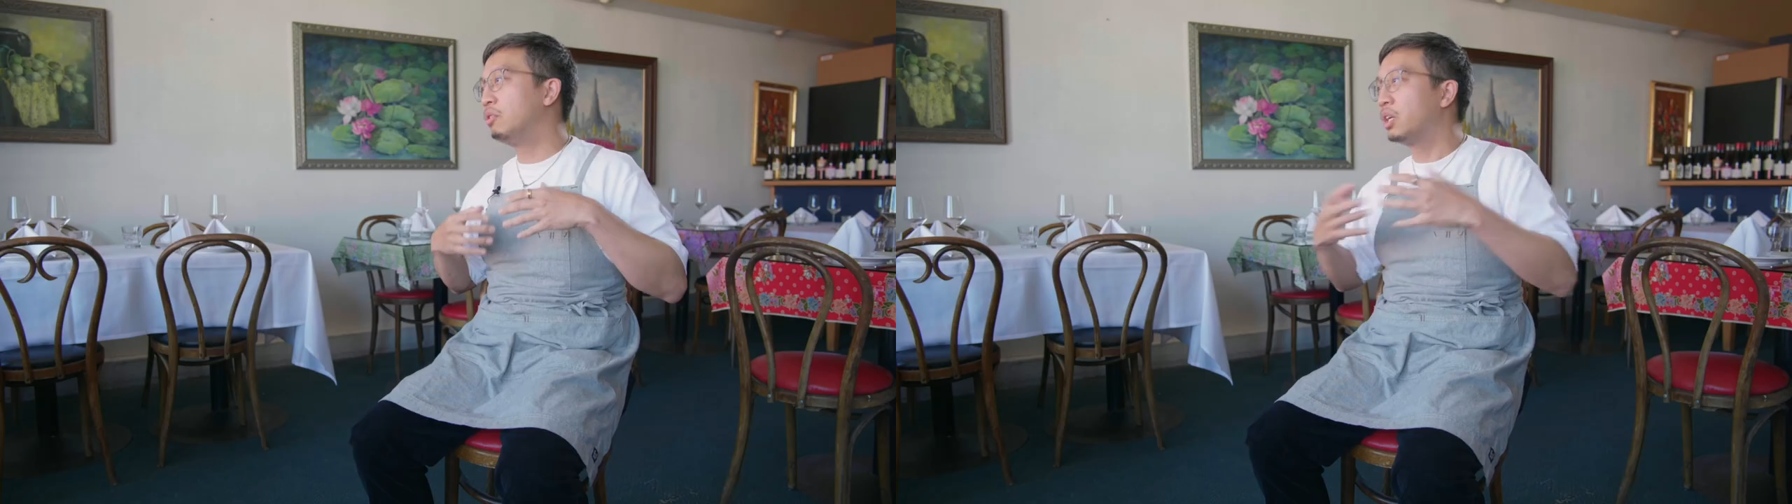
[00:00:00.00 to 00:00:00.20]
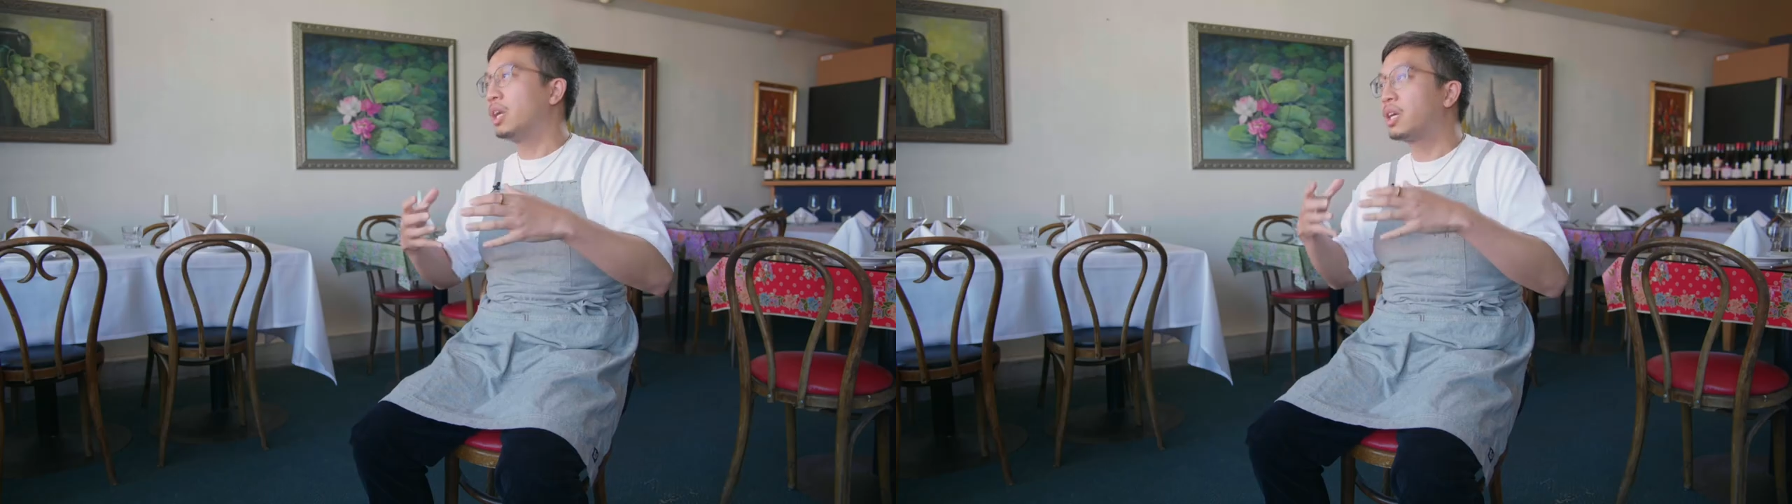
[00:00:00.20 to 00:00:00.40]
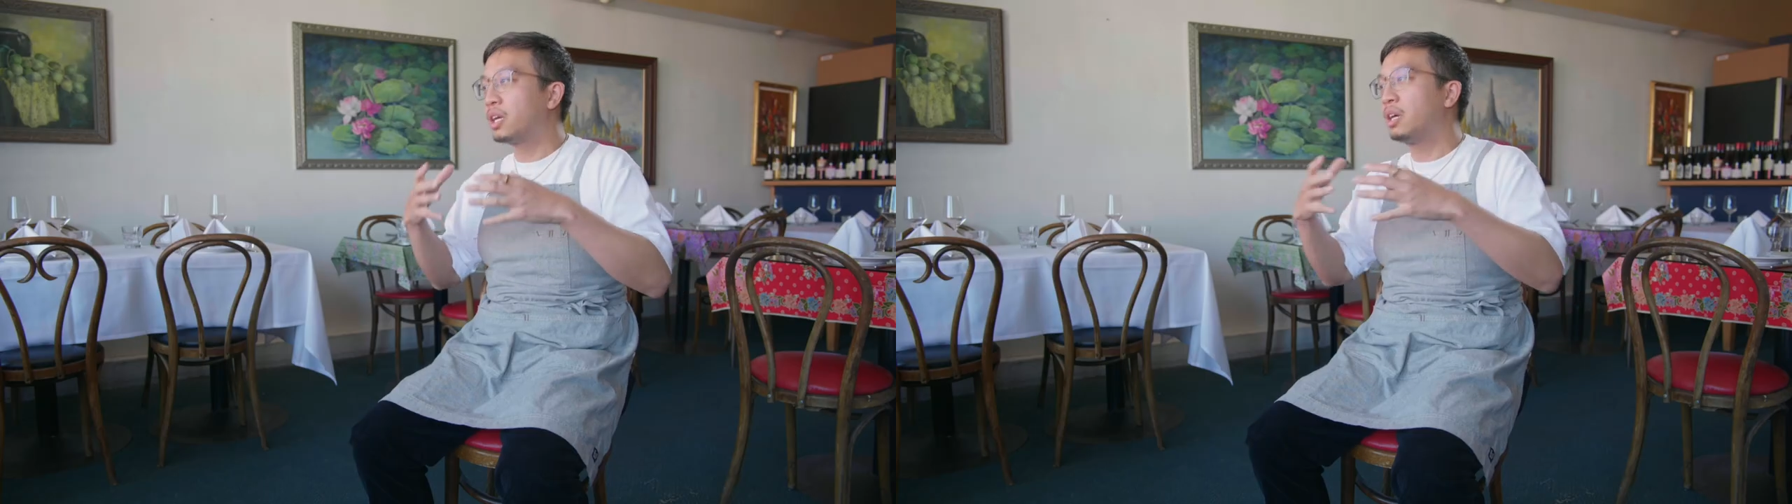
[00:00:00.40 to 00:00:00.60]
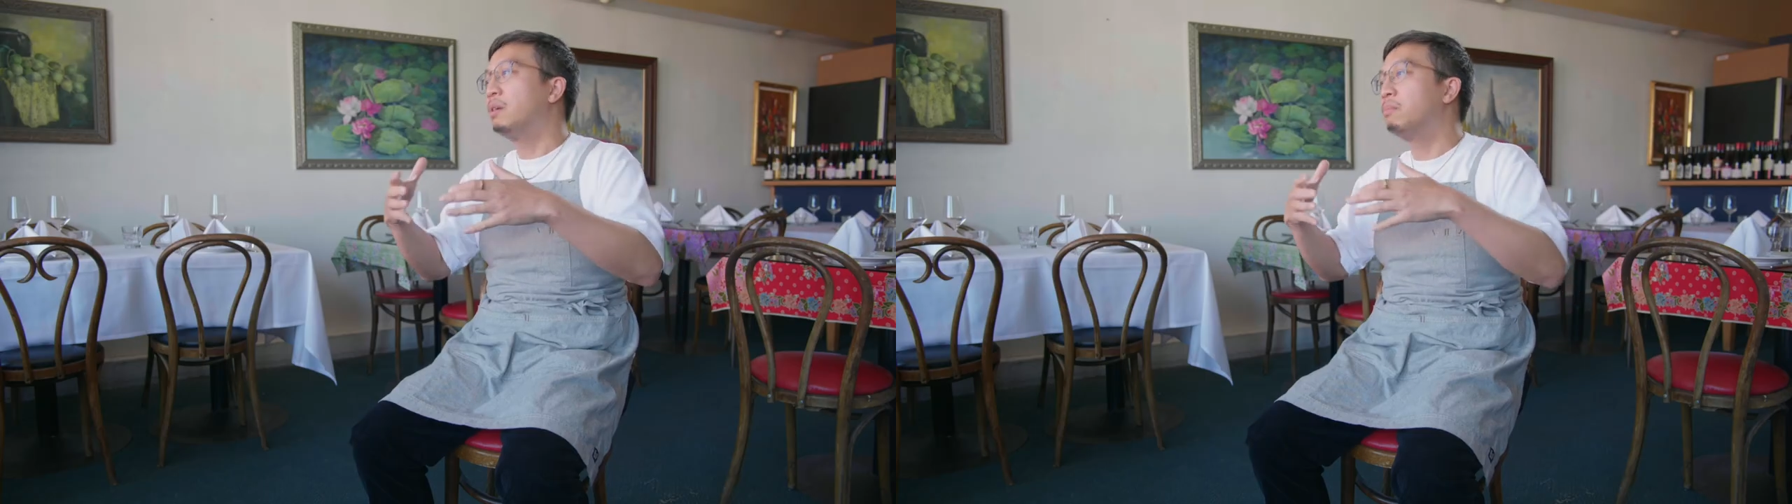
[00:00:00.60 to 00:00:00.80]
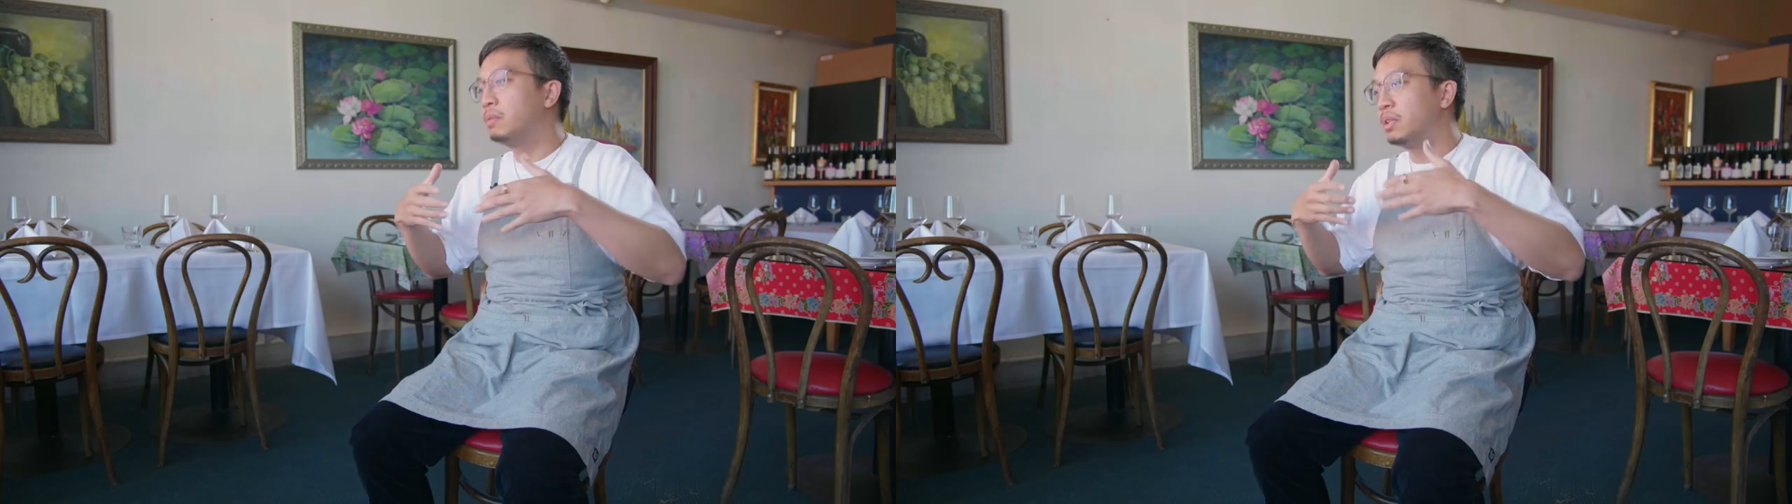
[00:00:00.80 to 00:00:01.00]
You gotta
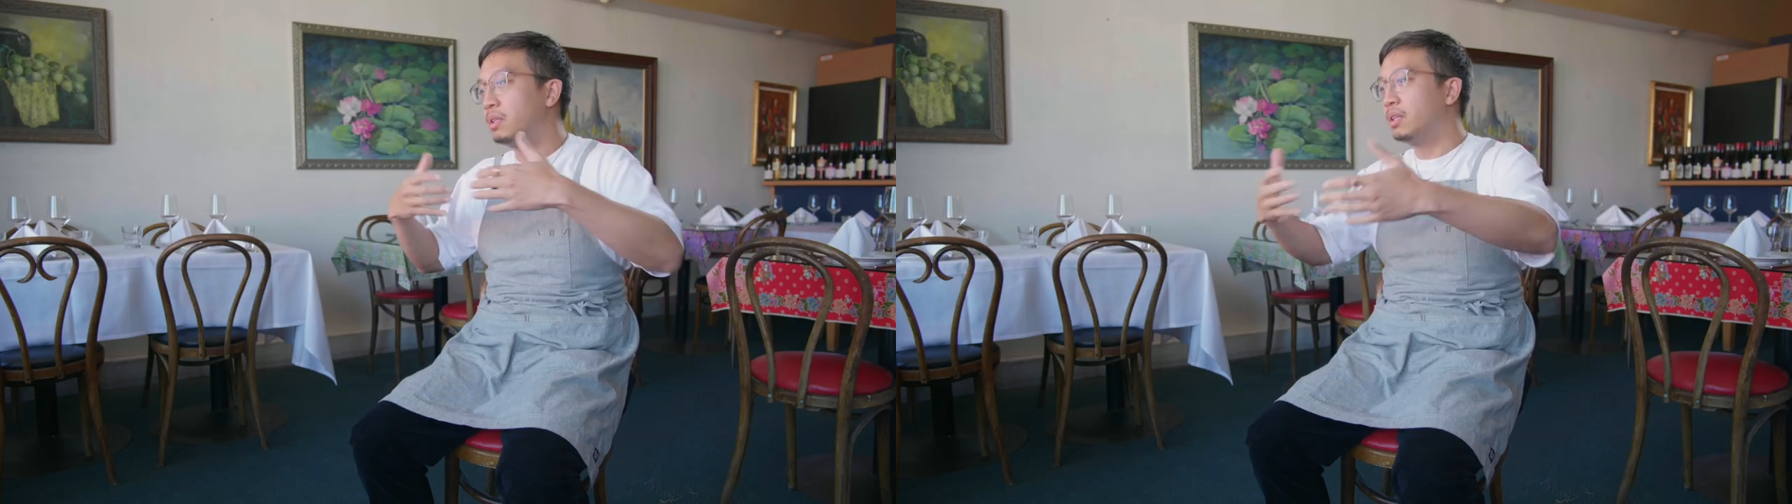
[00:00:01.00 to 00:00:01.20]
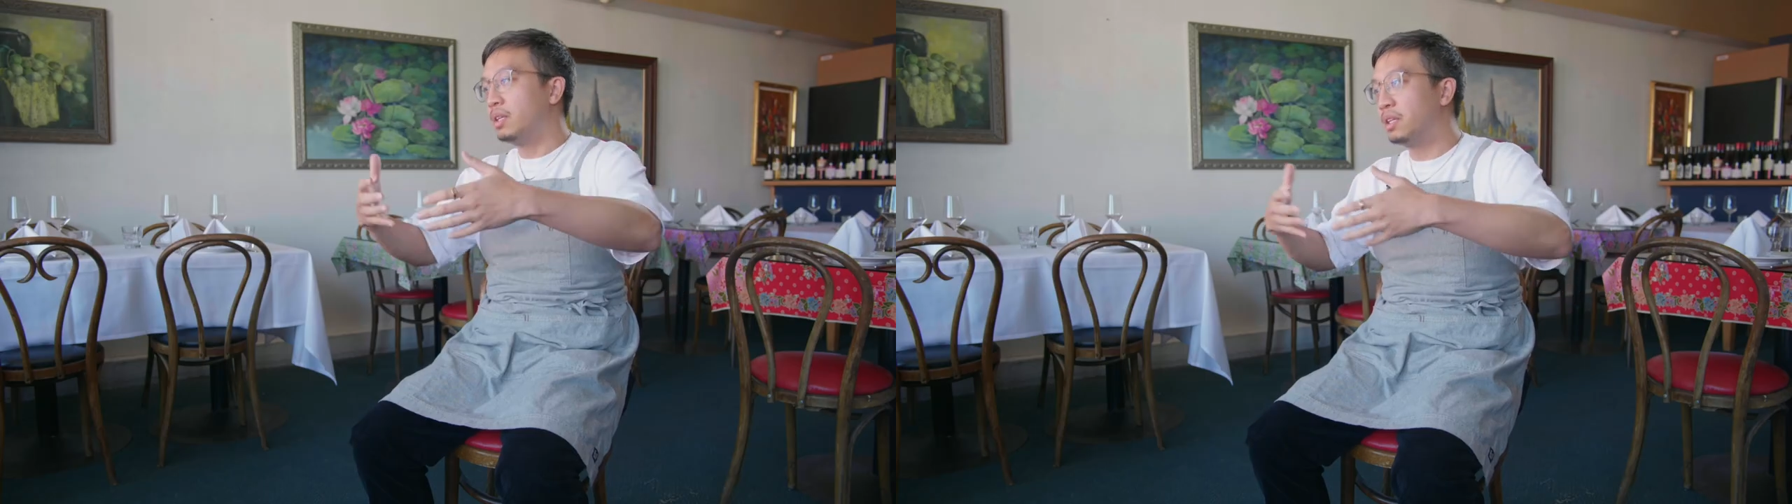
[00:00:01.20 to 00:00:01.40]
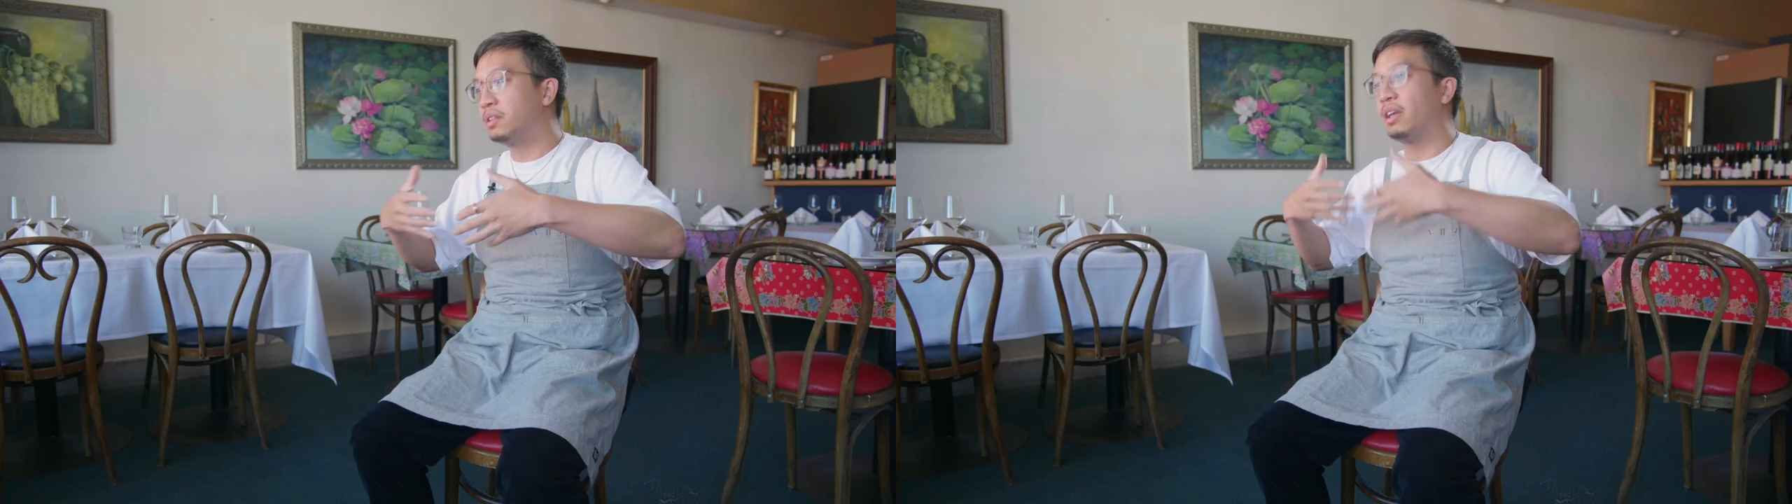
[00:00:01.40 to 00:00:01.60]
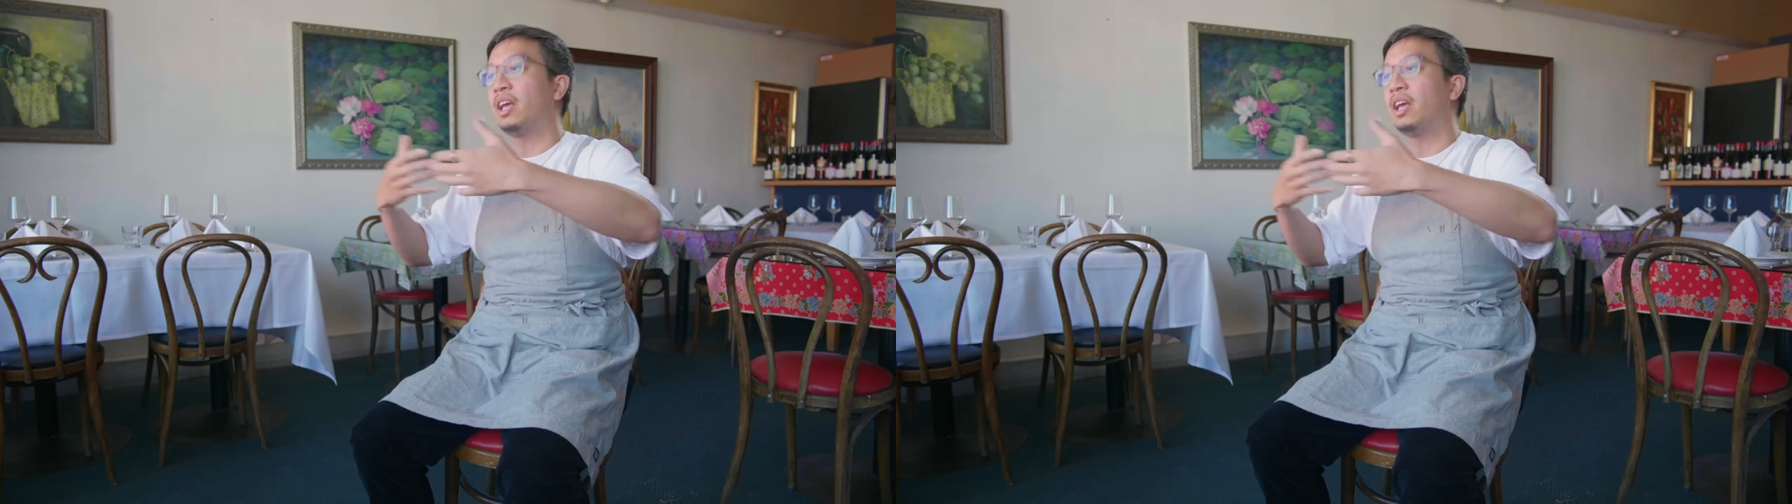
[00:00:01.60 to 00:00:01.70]
come into